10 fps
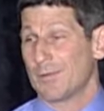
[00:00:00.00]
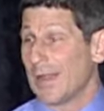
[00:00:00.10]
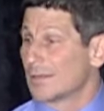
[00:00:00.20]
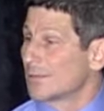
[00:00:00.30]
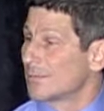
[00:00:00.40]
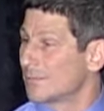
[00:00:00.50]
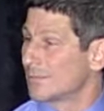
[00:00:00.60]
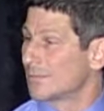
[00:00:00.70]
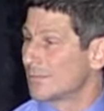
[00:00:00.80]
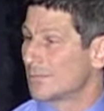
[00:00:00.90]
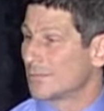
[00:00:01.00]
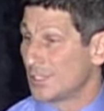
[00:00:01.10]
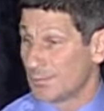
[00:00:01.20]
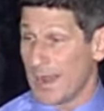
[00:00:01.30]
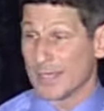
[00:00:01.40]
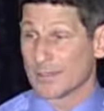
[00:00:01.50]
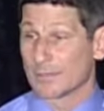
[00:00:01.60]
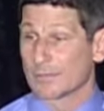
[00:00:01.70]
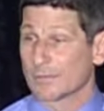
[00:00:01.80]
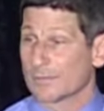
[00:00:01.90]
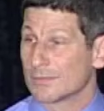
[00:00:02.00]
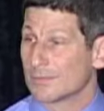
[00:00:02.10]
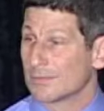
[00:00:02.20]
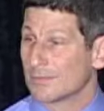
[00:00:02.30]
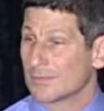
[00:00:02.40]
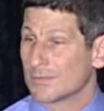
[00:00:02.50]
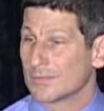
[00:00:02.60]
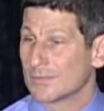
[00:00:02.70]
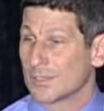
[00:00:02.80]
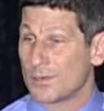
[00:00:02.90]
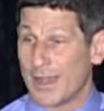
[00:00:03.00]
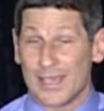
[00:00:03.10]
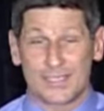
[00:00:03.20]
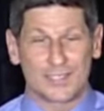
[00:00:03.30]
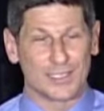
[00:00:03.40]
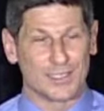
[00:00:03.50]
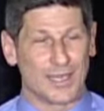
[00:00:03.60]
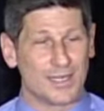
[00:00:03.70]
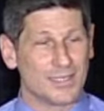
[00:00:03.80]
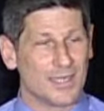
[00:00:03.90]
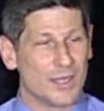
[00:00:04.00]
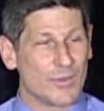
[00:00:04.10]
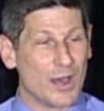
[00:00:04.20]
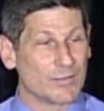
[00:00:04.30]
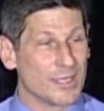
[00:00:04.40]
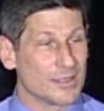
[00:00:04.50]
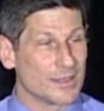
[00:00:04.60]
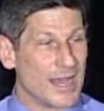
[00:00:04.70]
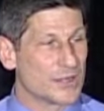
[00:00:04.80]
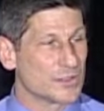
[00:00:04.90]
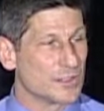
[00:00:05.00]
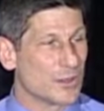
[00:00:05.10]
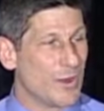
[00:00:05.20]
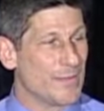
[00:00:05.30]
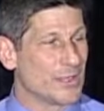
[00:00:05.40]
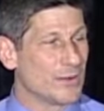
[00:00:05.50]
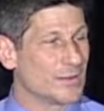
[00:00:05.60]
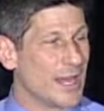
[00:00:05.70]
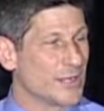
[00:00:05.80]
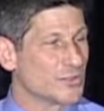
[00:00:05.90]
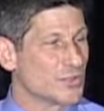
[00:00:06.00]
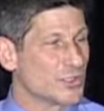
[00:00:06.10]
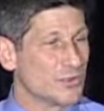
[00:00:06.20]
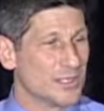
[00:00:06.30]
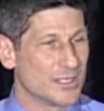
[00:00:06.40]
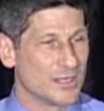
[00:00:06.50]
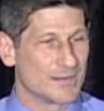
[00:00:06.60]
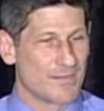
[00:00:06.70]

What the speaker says: You're right. She's right. It's crazy, huh? We all think that liars look away, but you know what liars do?